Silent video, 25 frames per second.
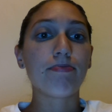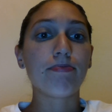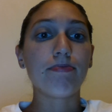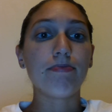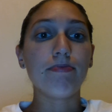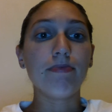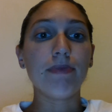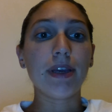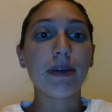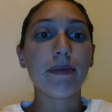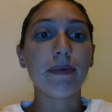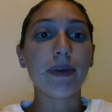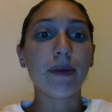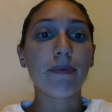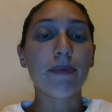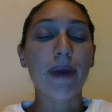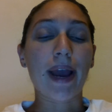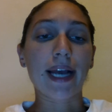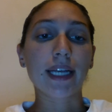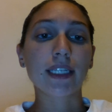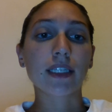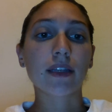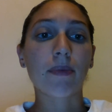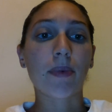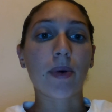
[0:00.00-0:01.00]
maybe
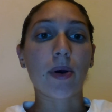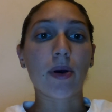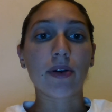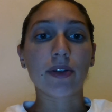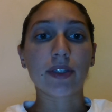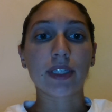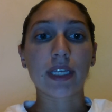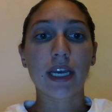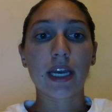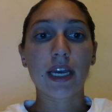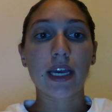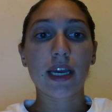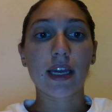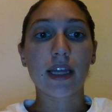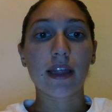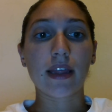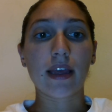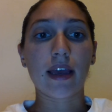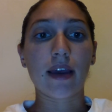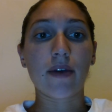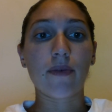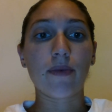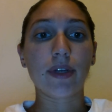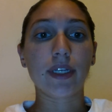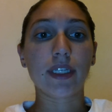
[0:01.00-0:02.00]
basketball, saying
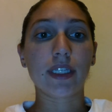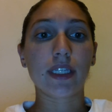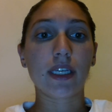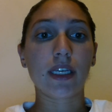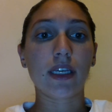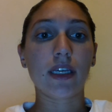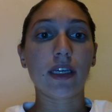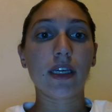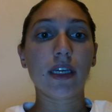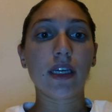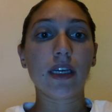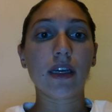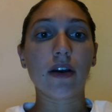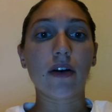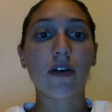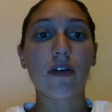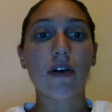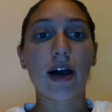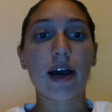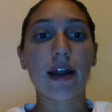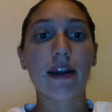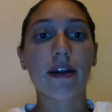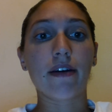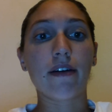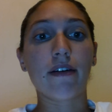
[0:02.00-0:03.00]
that we see a
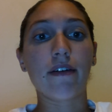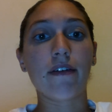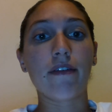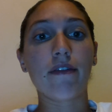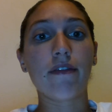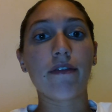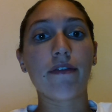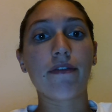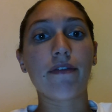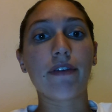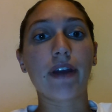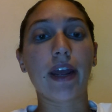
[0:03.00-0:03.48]
lot of